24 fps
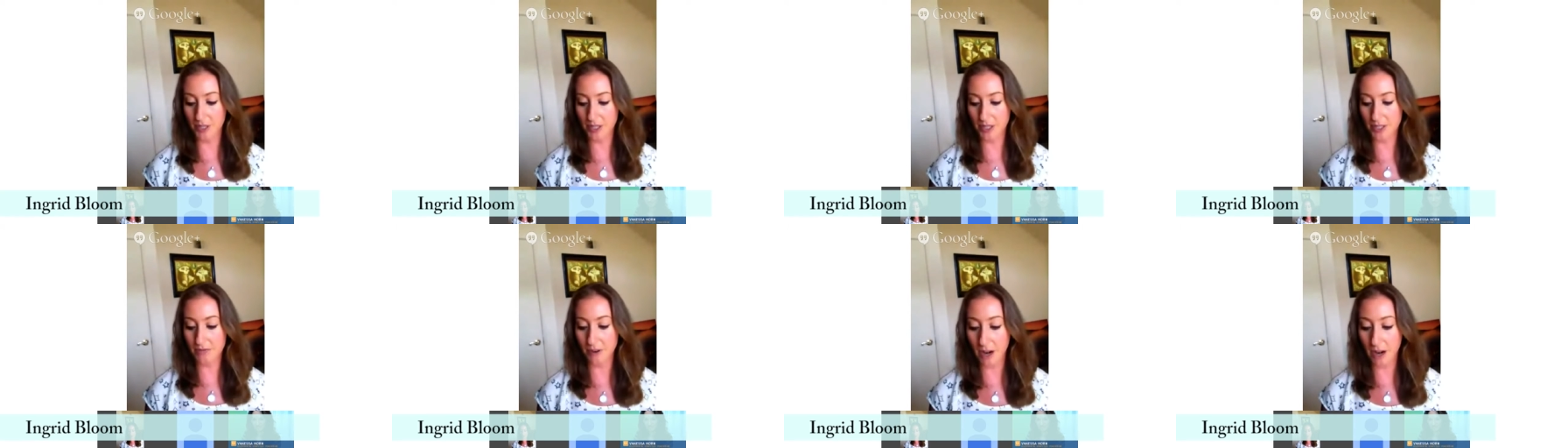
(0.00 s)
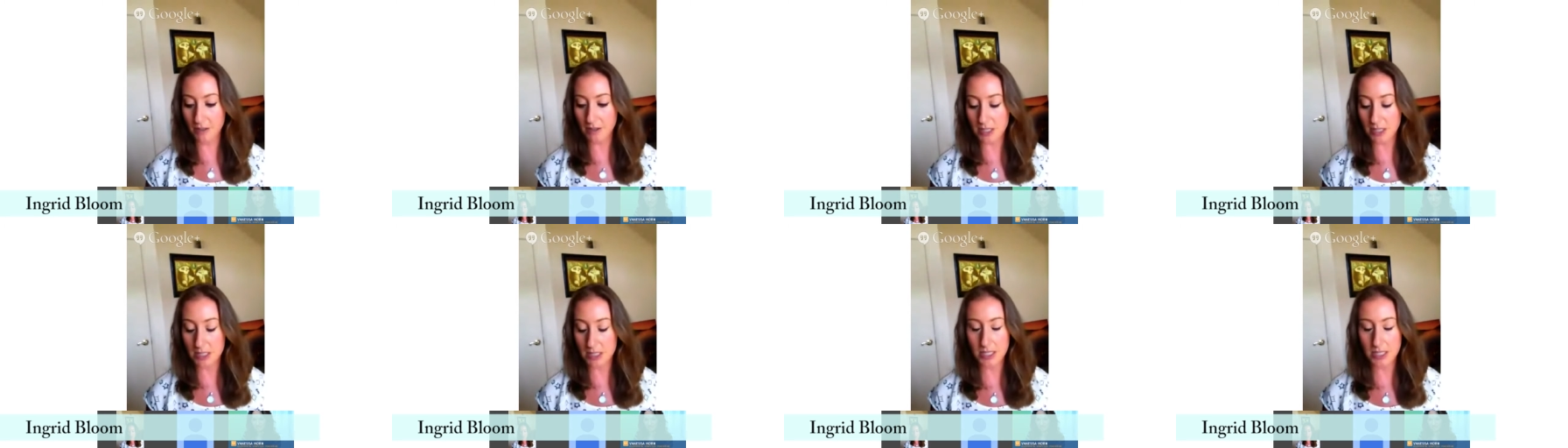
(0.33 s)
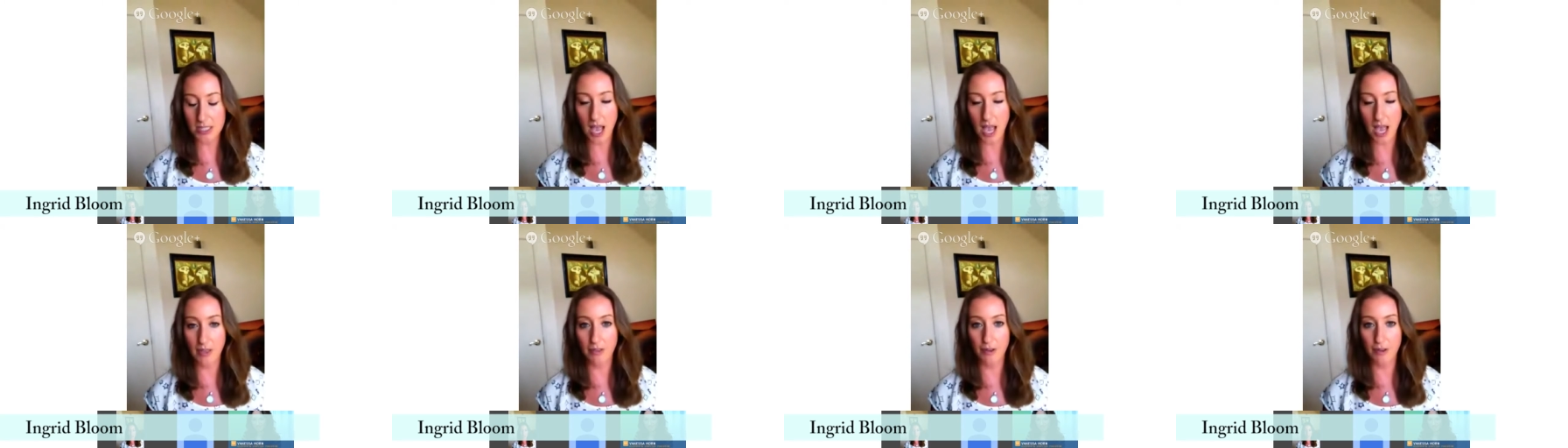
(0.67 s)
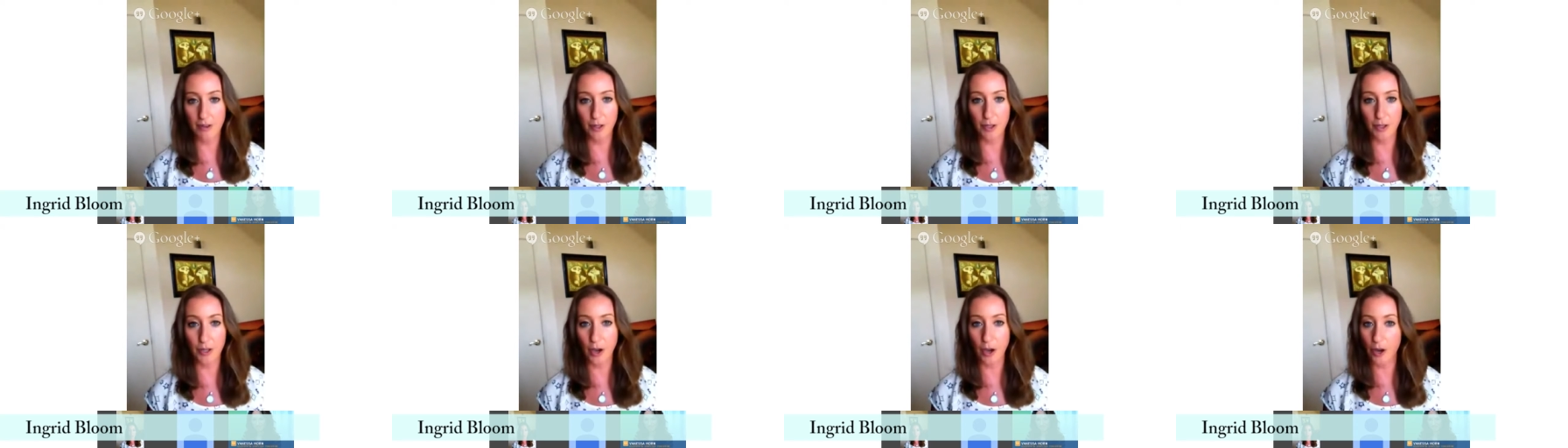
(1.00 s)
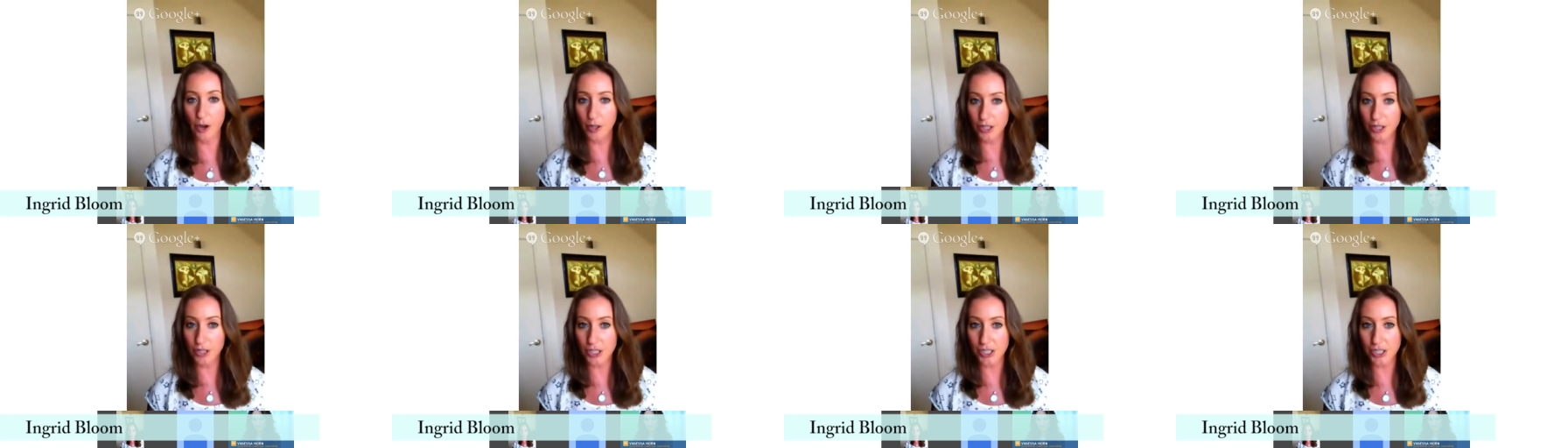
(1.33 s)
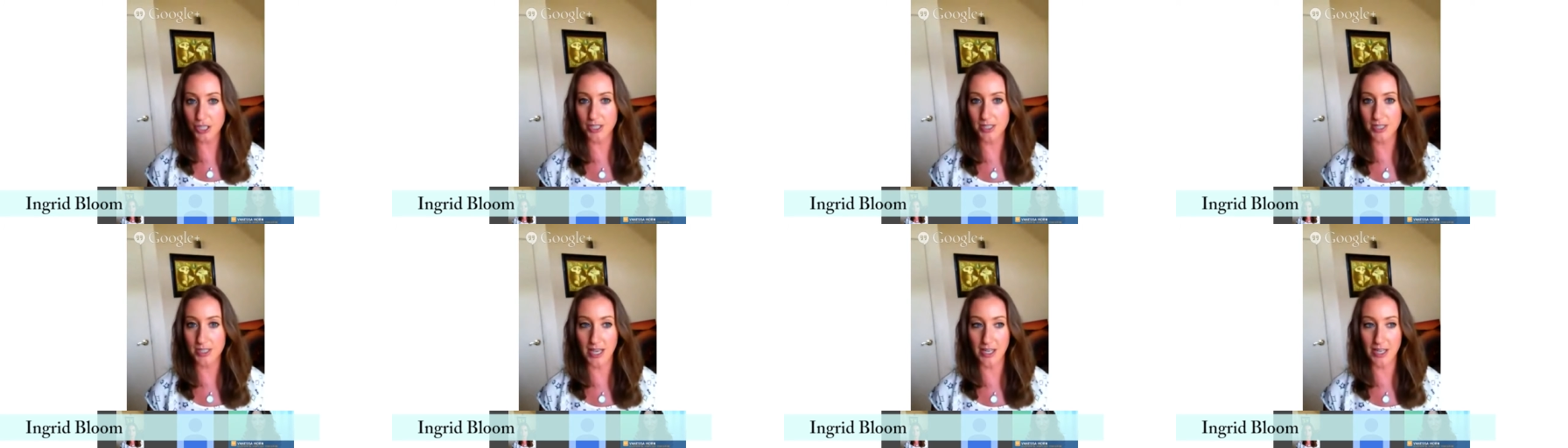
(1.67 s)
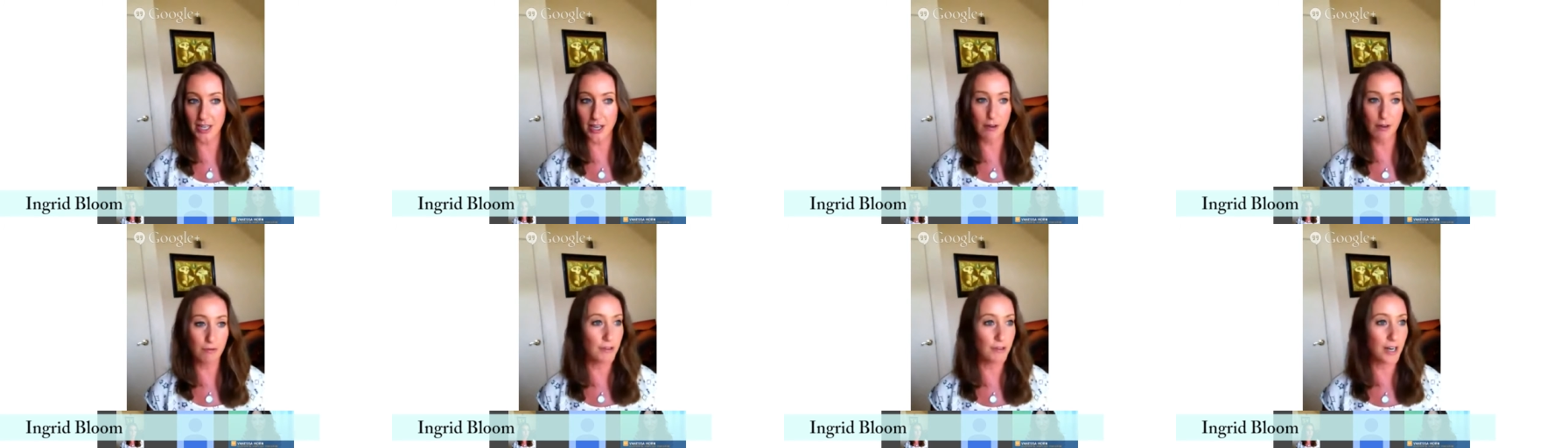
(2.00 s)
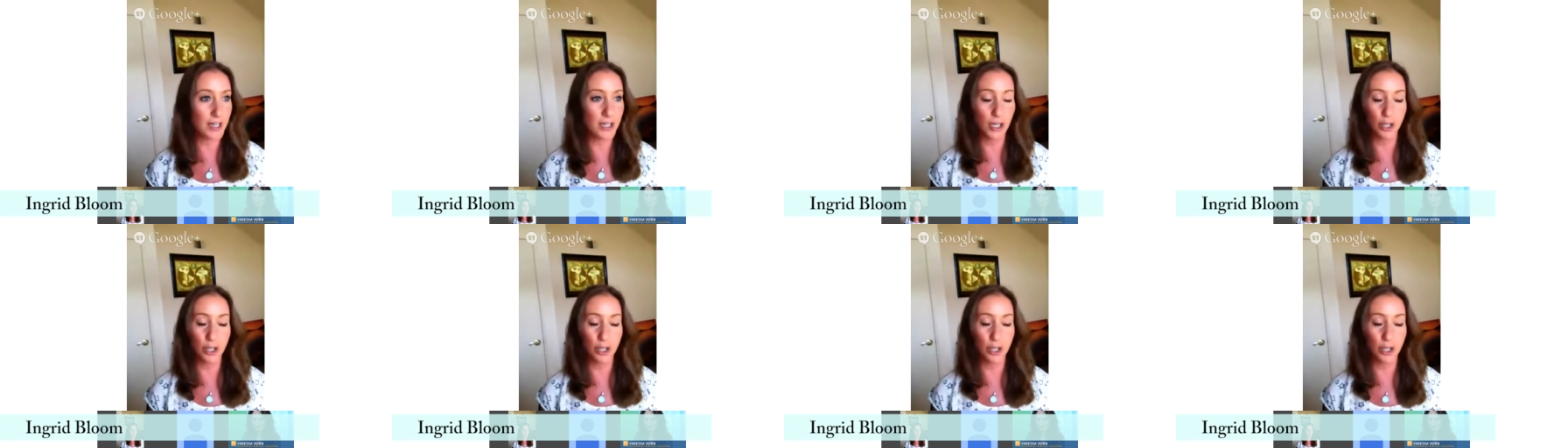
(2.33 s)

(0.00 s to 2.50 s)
But as far as other coaches,